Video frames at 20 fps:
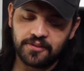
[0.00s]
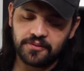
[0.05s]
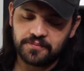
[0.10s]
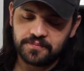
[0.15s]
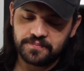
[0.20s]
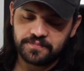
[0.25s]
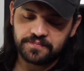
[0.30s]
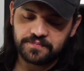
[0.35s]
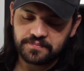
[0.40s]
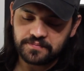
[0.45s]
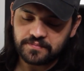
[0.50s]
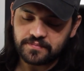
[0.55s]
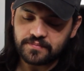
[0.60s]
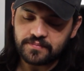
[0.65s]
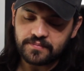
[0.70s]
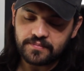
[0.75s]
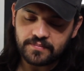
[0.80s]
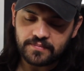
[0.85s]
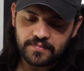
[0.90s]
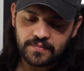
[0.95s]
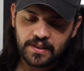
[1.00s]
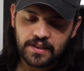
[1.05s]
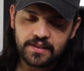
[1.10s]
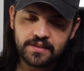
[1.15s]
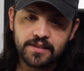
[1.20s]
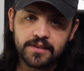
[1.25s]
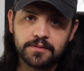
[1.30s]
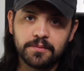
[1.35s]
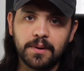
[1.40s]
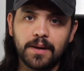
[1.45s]
Mm-hmm.
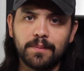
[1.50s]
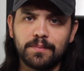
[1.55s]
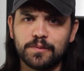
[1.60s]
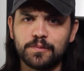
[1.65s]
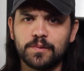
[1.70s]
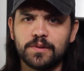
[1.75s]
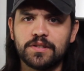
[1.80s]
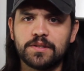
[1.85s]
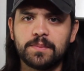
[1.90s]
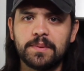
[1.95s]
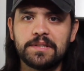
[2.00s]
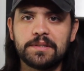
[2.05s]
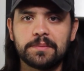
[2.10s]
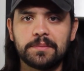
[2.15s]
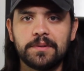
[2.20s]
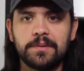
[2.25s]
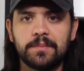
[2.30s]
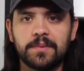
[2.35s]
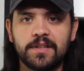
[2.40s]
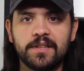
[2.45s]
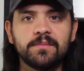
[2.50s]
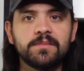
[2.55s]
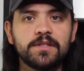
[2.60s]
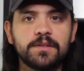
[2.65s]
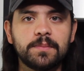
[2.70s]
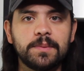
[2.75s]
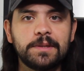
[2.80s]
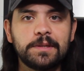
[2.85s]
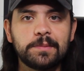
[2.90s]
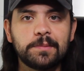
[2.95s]
Because that's what happens when a Space Marine becomes a
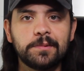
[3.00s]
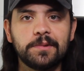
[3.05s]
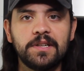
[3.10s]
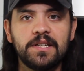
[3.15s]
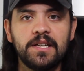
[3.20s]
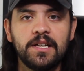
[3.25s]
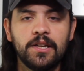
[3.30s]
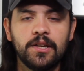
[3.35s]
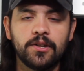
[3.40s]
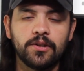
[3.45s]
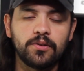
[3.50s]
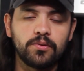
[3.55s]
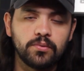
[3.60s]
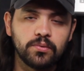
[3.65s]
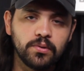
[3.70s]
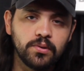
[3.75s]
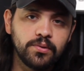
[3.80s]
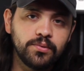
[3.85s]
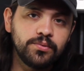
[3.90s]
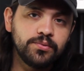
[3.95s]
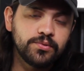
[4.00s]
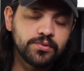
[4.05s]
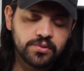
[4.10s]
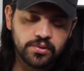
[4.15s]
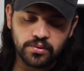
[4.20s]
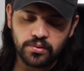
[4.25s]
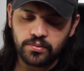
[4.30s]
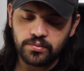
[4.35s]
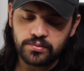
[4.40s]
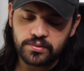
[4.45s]
Space Marine. You lose
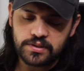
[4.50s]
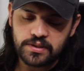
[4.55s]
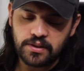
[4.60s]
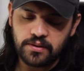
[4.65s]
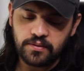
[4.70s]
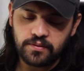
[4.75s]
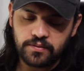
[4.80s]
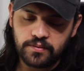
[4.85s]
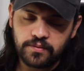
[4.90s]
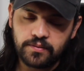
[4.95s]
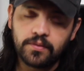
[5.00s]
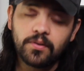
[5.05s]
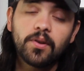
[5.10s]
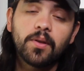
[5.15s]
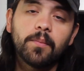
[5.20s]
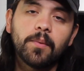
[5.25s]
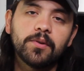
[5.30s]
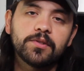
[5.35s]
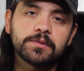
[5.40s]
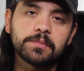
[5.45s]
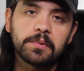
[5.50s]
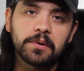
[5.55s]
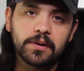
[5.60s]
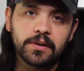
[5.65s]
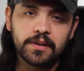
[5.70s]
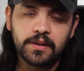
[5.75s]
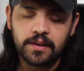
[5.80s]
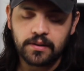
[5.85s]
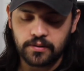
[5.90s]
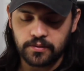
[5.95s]
your old self, for the most
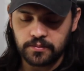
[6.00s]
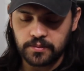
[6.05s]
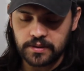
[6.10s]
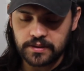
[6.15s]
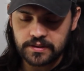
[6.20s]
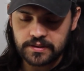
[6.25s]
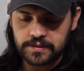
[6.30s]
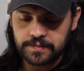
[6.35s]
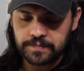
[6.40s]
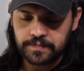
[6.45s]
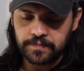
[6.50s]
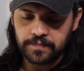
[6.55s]
part, not always.